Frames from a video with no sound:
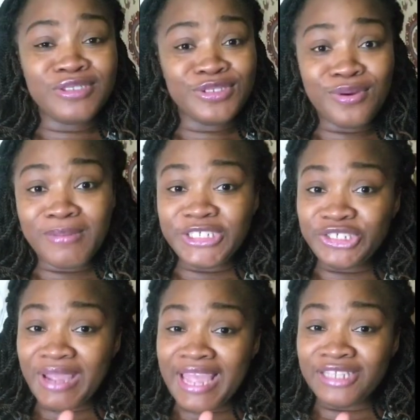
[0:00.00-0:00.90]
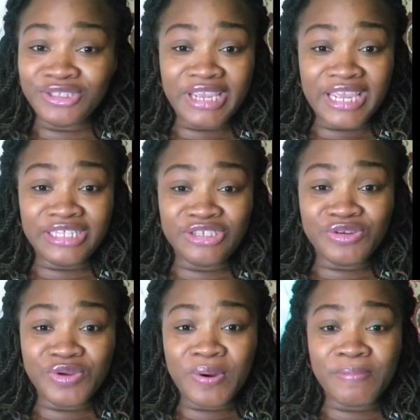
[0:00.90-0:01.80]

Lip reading: so much to educate you